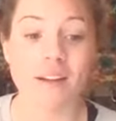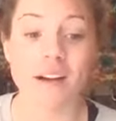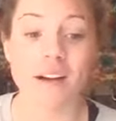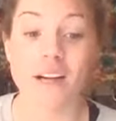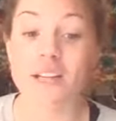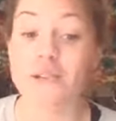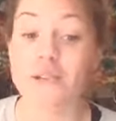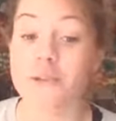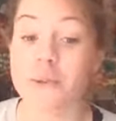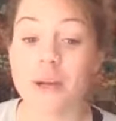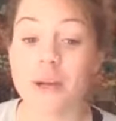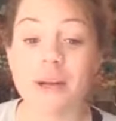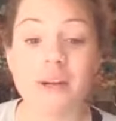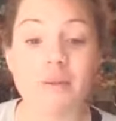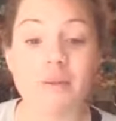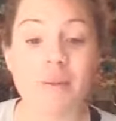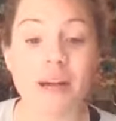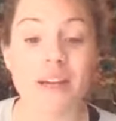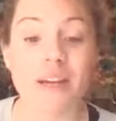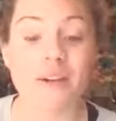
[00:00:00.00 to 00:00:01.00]
Are you
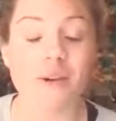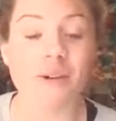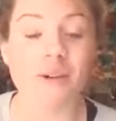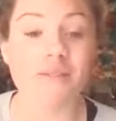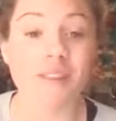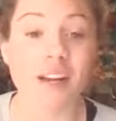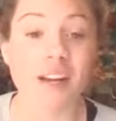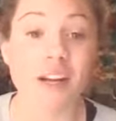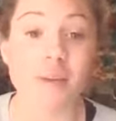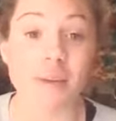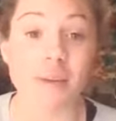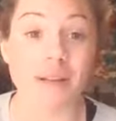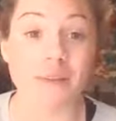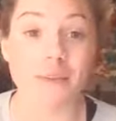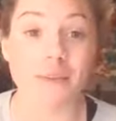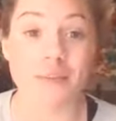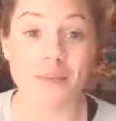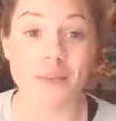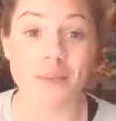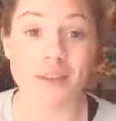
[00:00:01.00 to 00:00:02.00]
triggered by your environment
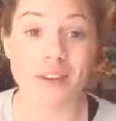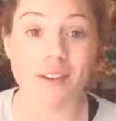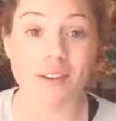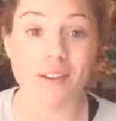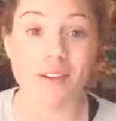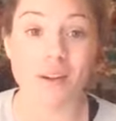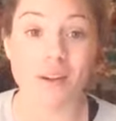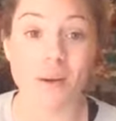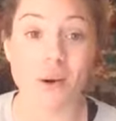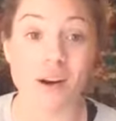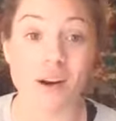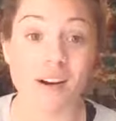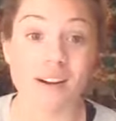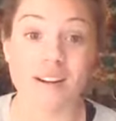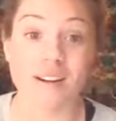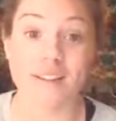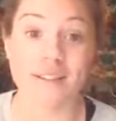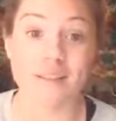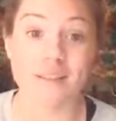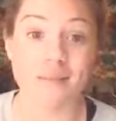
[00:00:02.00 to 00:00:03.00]

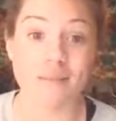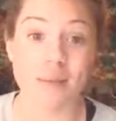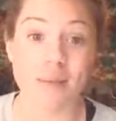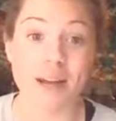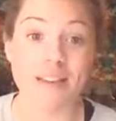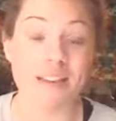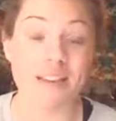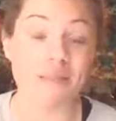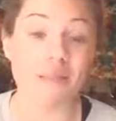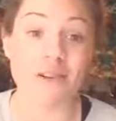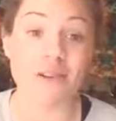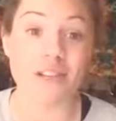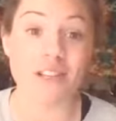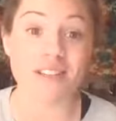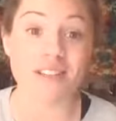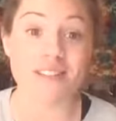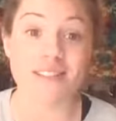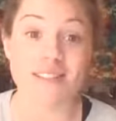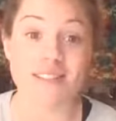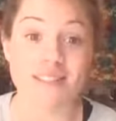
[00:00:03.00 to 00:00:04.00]
or by the
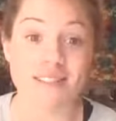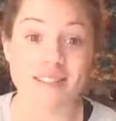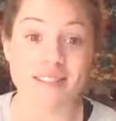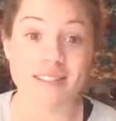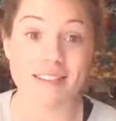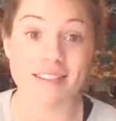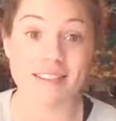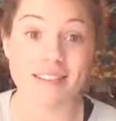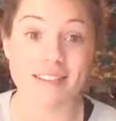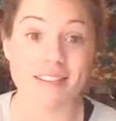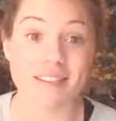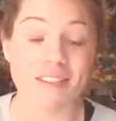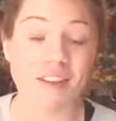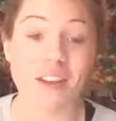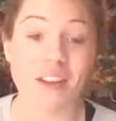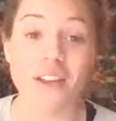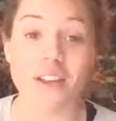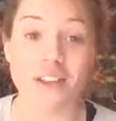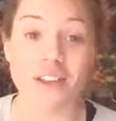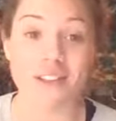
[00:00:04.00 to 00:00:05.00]
emotions of
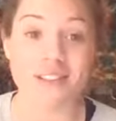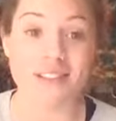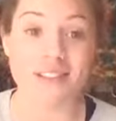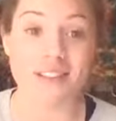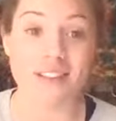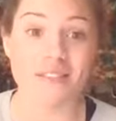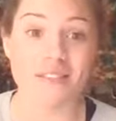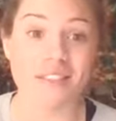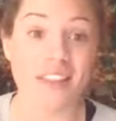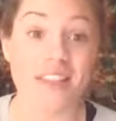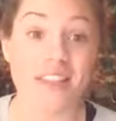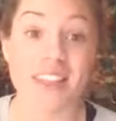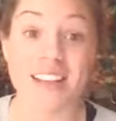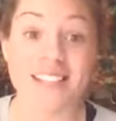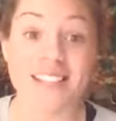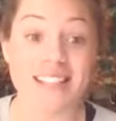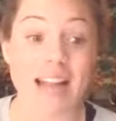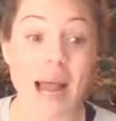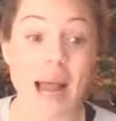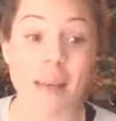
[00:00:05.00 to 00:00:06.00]
others, of the
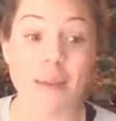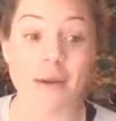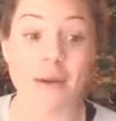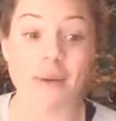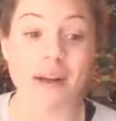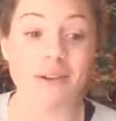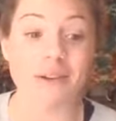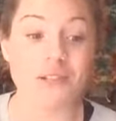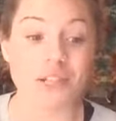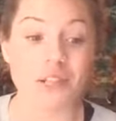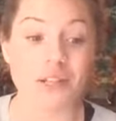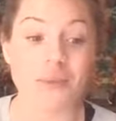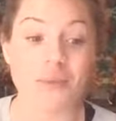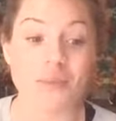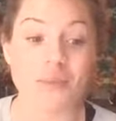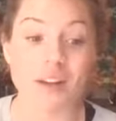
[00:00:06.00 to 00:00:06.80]
things that happen around you?